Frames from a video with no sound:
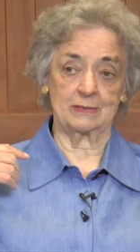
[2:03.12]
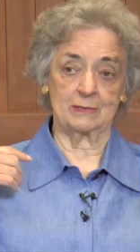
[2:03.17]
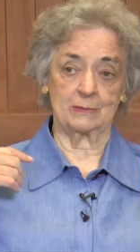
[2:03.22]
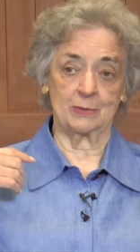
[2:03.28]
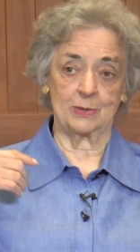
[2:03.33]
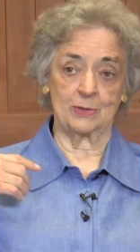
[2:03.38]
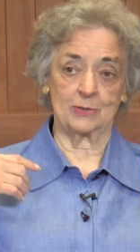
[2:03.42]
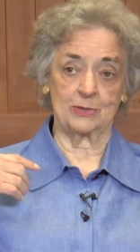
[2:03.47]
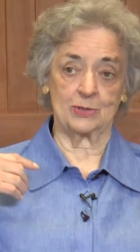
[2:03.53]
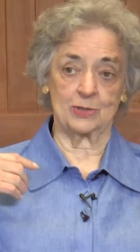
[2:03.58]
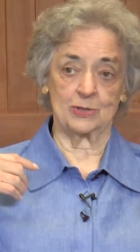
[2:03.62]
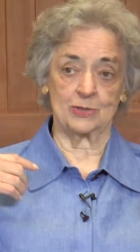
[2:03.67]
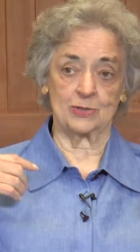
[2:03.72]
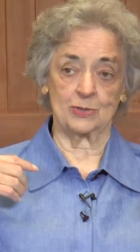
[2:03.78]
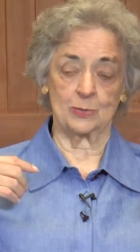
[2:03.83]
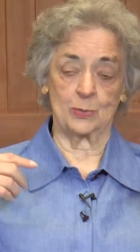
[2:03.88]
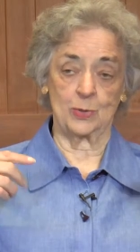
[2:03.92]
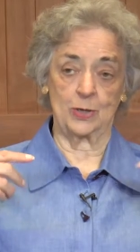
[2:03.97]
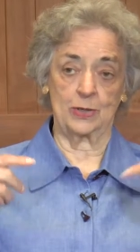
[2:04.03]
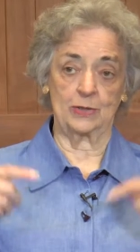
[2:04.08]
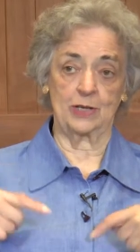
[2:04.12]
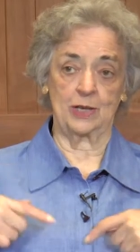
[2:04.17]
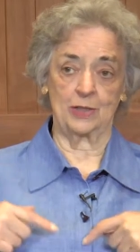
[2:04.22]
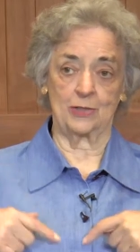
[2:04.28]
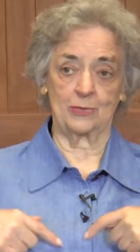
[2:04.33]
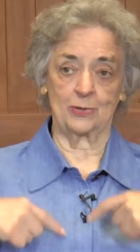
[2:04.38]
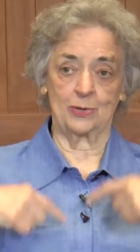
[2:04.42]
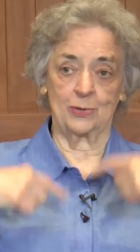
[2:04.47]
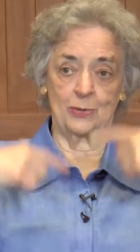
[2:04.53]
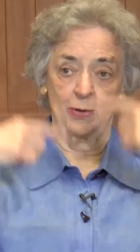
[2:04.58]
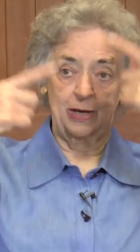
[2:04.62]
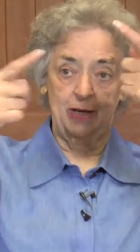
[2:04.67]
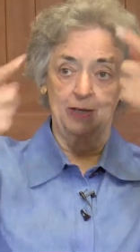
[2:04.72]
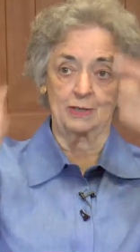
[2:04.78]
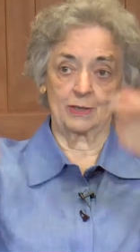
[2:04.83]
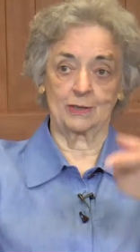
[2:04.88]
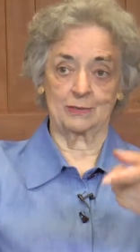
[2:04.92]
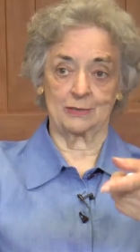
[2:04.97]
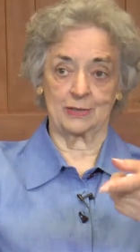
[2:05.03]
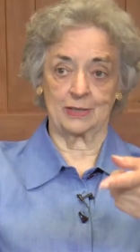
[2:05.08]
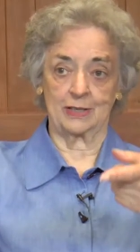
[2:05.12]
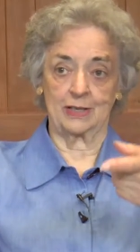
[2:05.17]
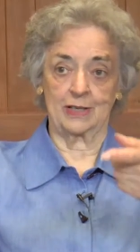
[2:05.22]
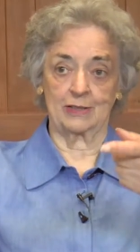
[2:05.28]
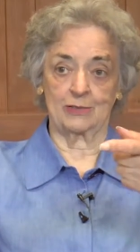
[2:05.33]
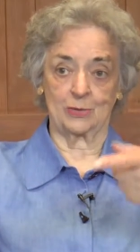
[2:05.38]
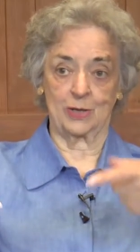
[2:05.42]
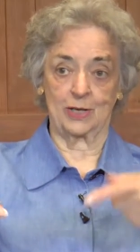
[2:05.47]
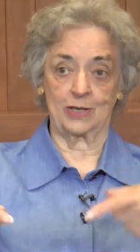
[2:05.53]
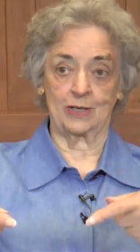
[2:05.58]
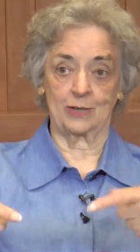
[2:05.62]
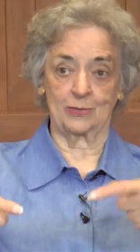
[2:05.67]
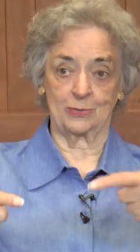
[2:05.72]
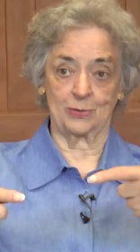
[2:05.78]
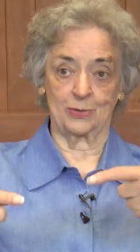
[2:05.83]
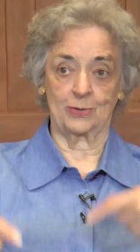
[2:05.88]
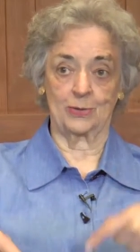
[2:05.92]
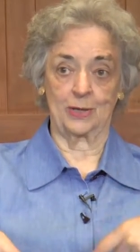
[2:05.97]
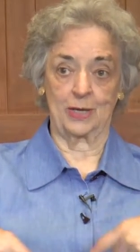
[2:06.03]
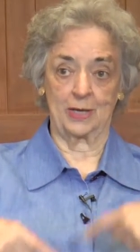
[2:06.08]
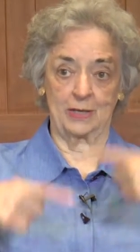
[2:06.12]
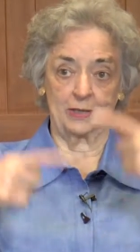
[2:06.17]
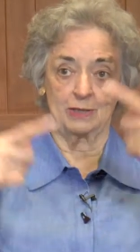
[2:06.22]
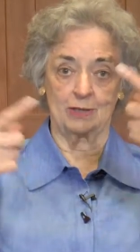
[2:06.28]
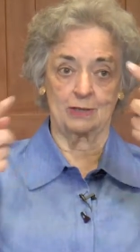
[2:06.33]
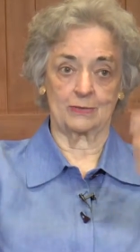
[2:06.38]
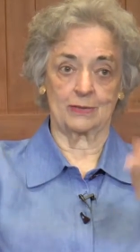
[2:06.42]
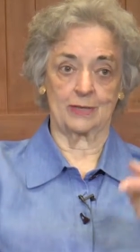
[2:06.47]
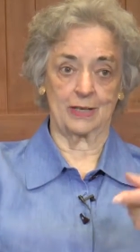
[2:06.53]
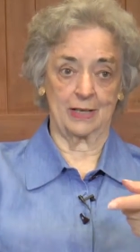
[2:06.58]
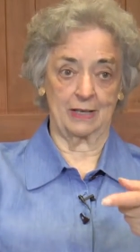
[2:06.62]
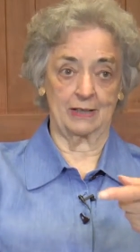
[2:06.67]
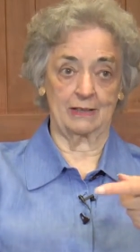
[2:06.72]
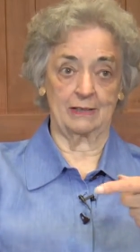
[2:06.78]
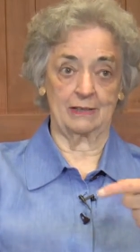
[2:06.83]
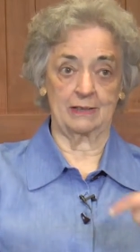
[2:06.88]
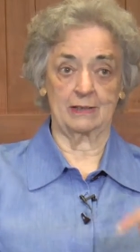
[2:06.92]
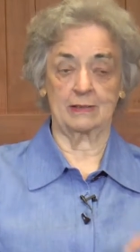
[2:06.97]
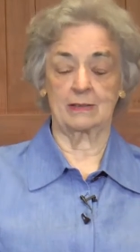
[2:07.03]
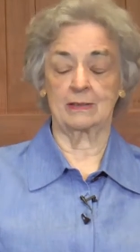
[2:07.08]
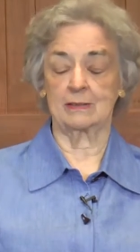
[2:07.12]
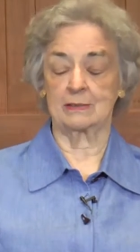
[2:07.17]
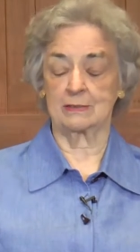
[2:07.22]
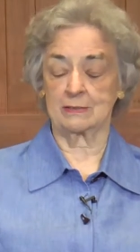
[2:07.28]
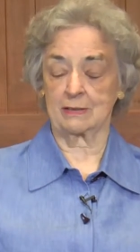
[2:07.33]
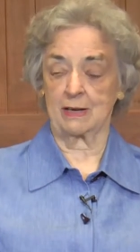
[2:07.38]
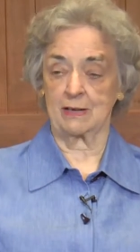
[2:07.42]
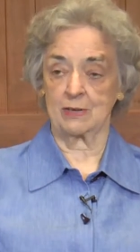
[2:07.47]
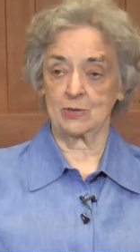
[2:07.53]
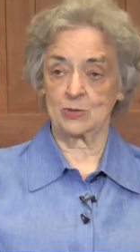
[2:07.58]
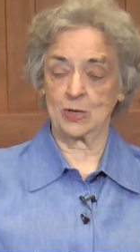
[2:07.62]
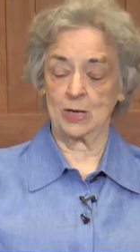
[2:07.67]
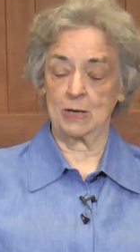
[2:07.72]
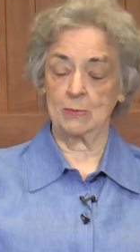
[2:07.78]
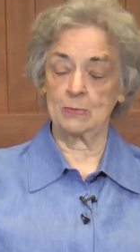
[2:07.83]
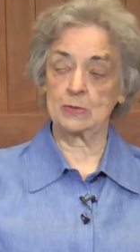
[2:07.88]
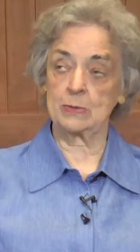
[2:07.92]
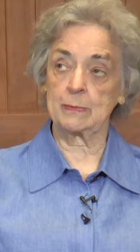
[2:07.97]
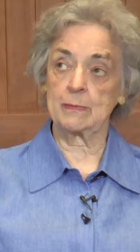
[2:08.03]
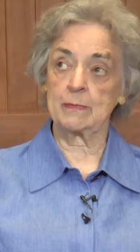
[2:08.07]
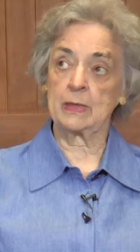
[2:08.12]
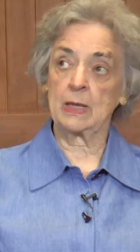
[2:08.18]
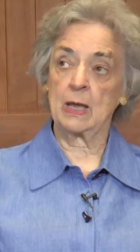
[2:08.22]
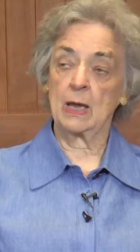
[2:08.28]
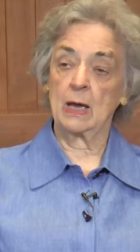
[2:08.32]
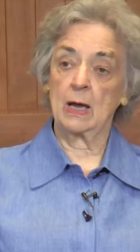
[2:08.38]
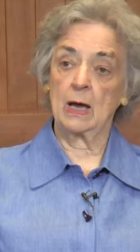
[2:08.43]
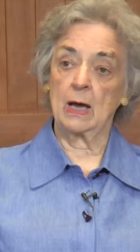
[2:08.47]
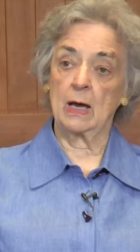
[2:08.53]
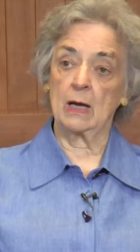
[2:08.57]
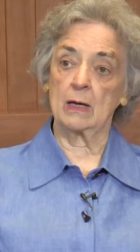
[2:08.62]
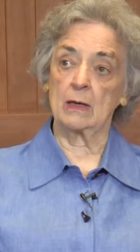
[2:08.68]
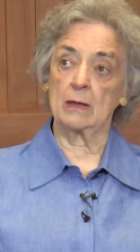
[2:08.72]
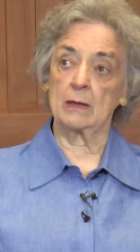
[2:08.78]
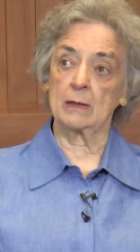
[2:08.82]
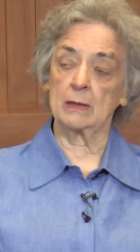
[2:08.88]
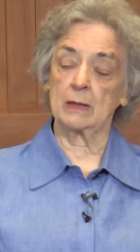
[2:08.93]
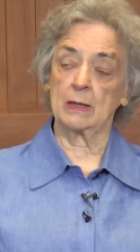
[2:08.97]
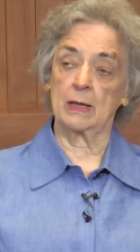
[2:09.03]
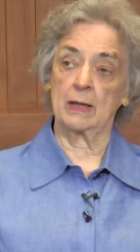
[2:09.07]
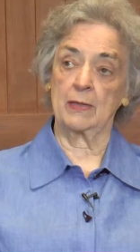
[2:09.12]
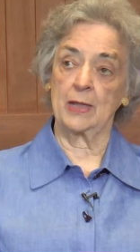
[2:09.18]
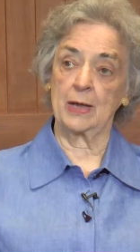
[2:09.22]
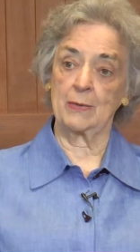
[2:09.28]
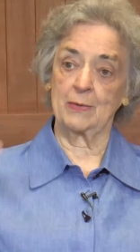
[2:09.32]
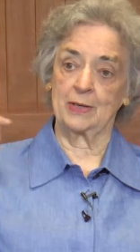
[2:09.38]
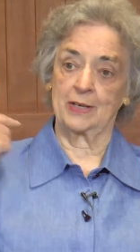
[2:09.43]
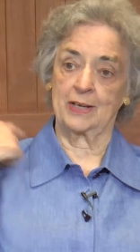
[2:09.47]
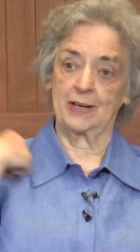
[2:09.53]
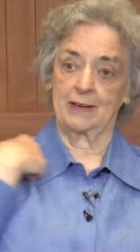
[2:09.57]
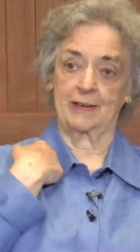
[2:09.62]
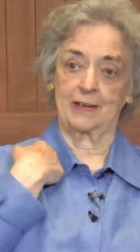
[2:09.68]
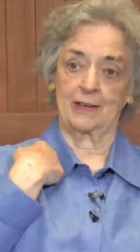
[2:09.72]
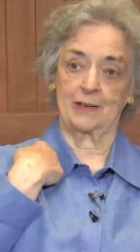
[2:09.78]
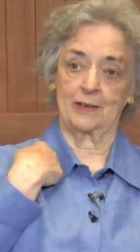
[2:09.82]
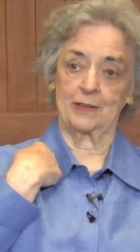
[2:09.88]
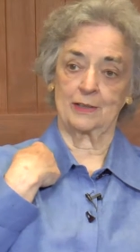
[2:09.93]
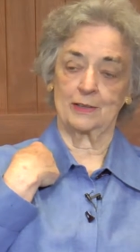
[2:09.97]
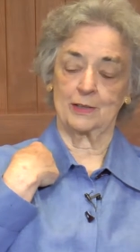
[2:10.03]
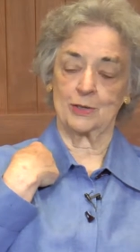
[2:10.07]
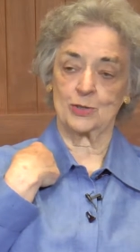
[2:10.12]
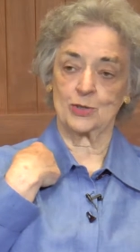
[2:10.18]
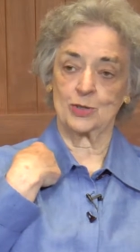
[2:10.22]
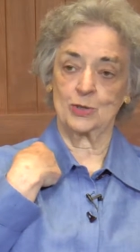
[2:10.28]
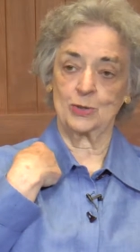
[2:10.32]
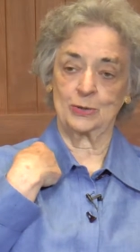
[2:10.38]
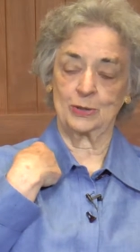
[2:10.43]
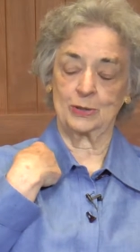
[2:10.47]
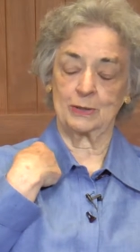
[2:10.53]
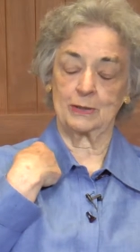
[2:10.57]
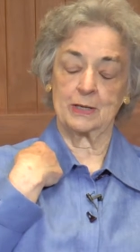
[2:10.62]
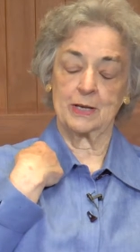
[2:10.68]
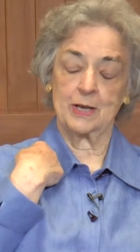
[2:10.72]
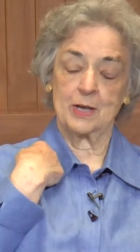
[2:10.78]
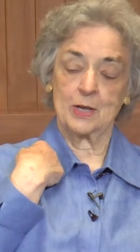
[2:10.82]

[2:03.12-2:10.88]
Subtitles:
which is the one they try to throw end over end in the Scottish games, and they would carry it on their shoulder.